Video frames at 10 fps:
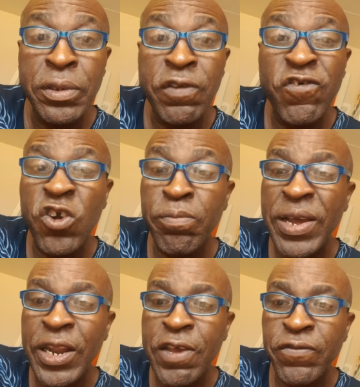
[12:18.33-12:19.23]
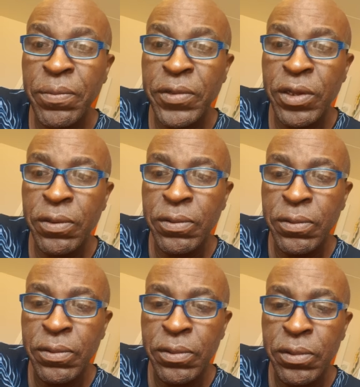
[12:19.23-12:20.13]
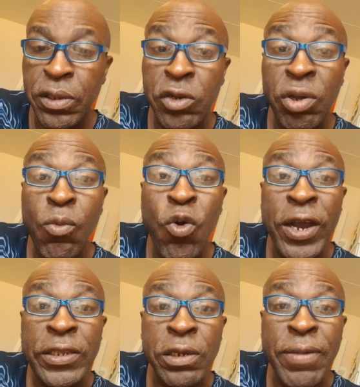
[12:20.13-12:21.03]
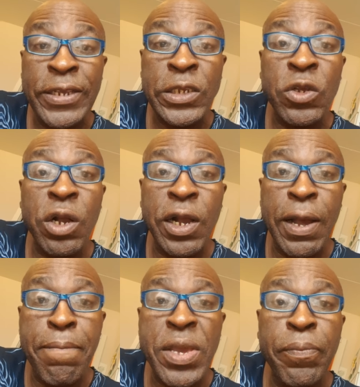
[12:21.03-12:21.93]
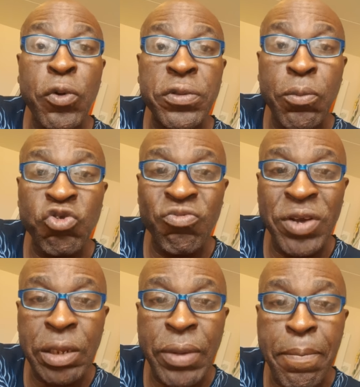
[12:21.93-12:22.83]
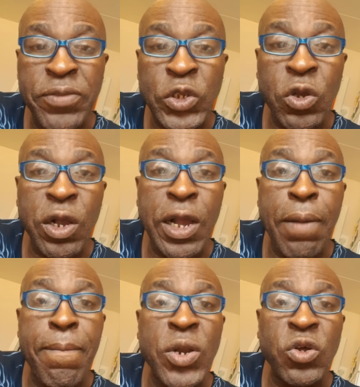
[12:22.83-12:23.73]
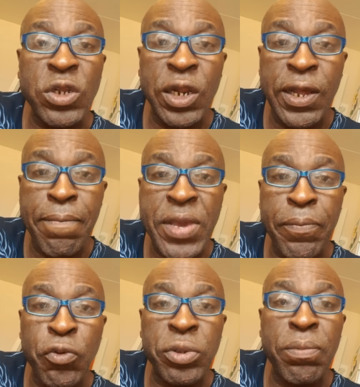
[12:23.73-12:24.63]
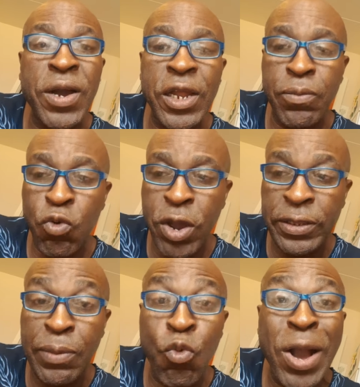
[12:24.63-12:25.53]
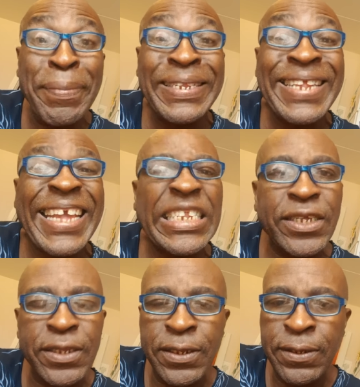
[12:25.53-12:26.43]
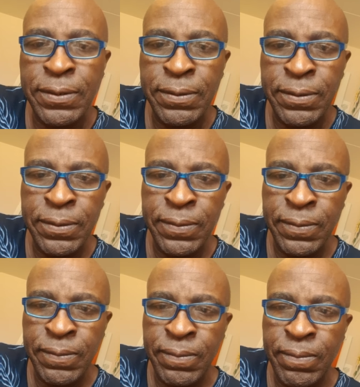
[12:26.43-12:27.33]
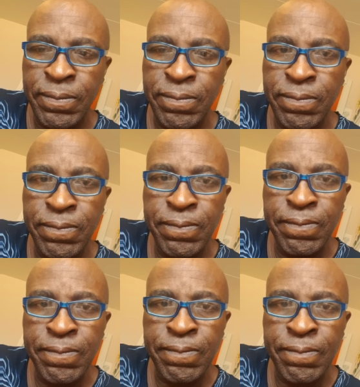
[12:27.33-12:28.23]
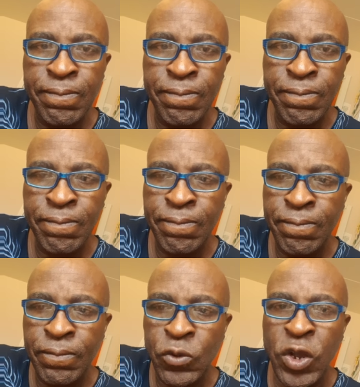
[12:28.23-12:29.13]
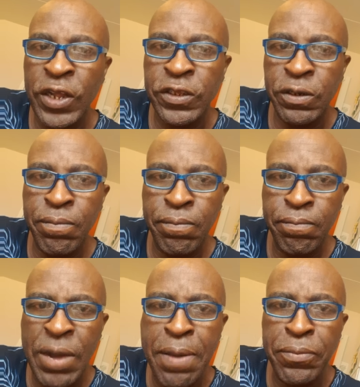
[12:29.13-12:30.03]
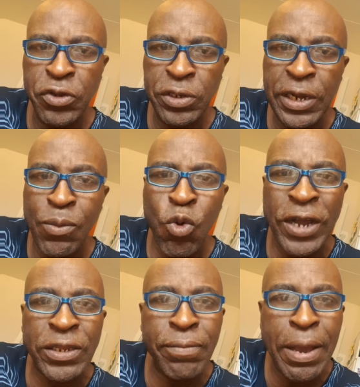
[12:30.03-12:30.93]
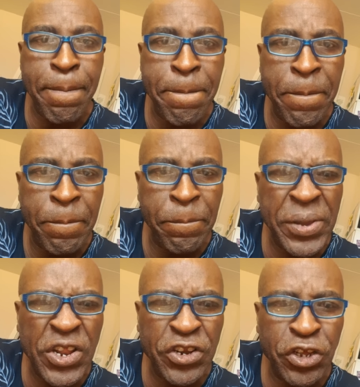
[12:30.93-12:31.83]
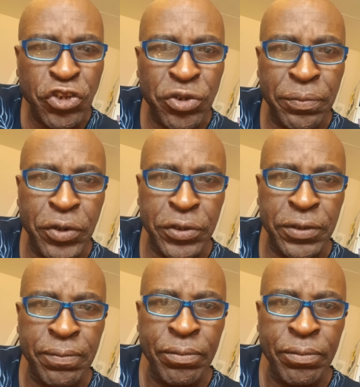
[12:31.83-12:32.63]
You fuck my life up now. I know I'm wanted by sucker, big pussy, butcher bantam, sucker, blood club, big pussy, mall boys, them want me dead. Mm-hmm. Wanted by money and I'm wanted by billionaire gym boss.